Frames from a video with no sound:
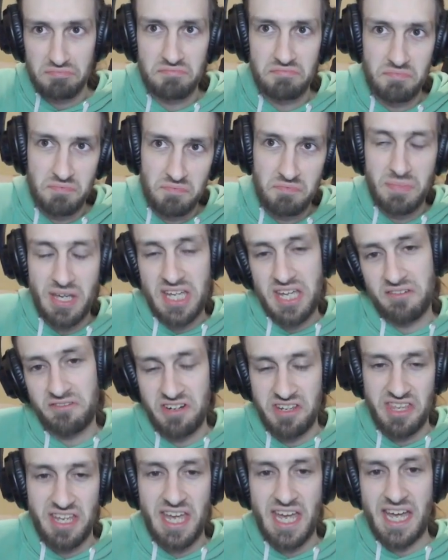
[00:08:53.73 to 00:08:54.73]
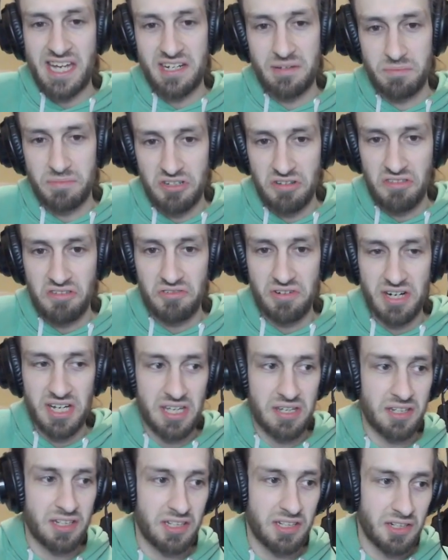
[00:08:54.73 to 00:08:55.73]
make everything add up to 3.
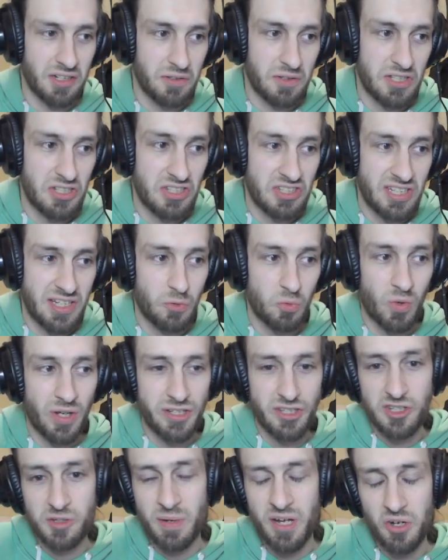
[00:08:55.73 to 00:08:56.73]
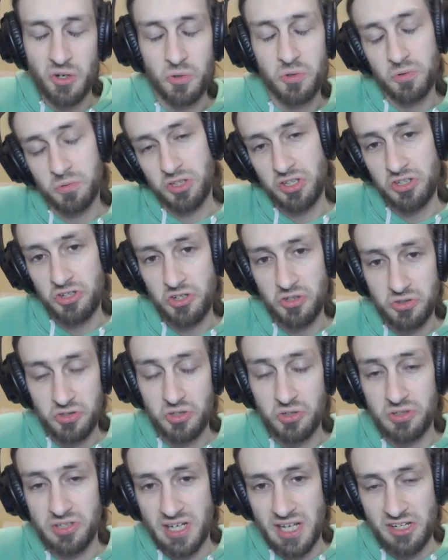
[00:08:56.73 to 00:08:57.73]
You know, you see 1 sparkle, do 2
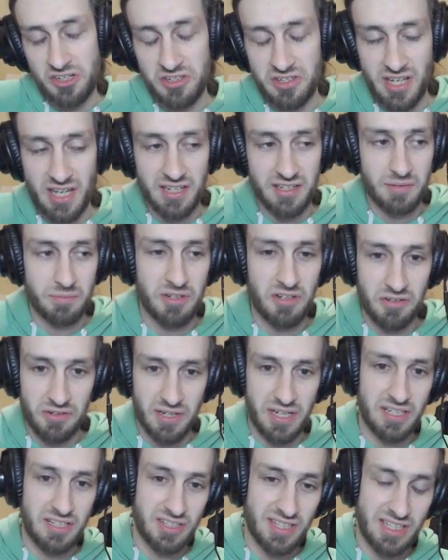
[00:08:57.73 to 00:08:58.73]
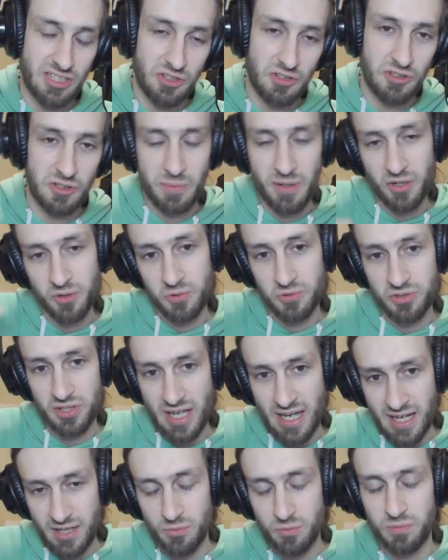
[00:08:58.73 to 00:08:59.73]
slashes, add up to 3. You see 2 sparkles,
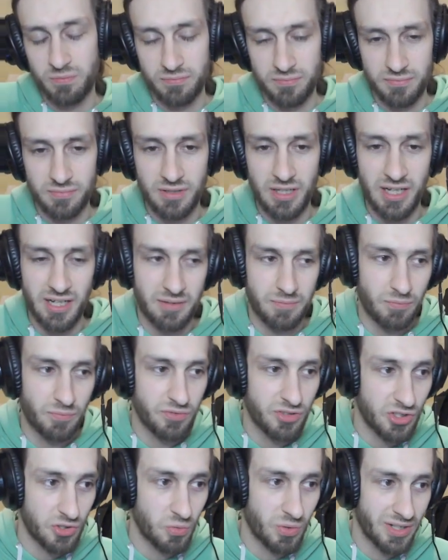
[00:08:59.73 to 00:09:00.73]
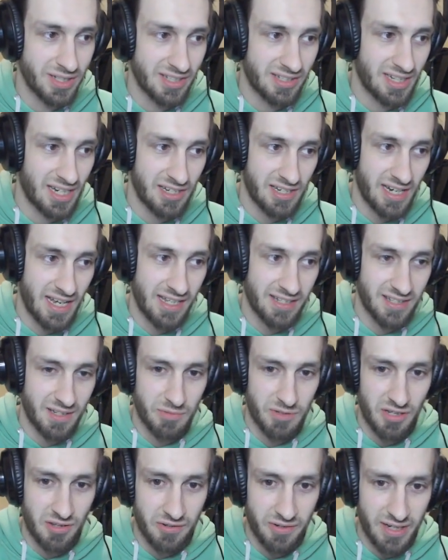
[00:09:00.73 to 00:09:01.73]
do 1 slash, adds up to
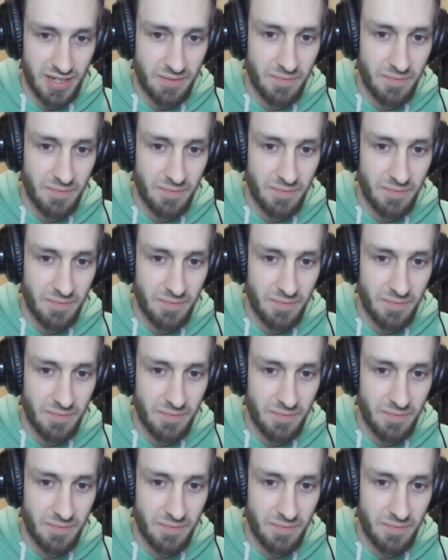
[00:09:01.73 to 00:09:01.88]
3.